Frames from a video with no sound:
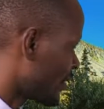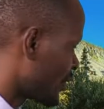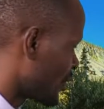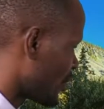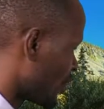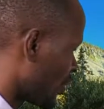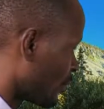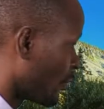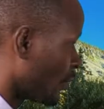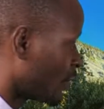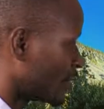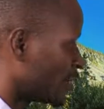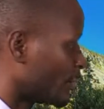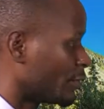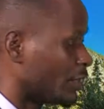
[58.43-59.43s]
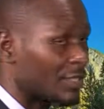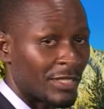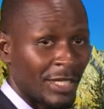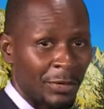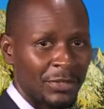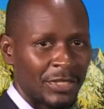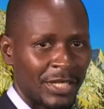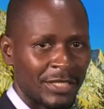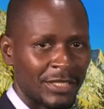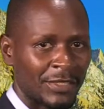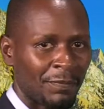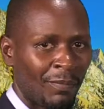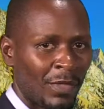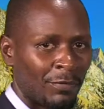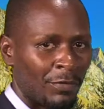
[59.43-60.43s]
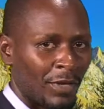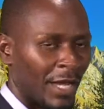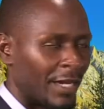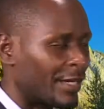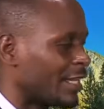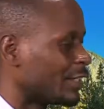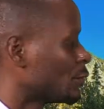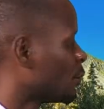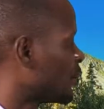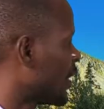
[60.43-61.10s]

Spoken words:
0 degrees Celsius. For London, we are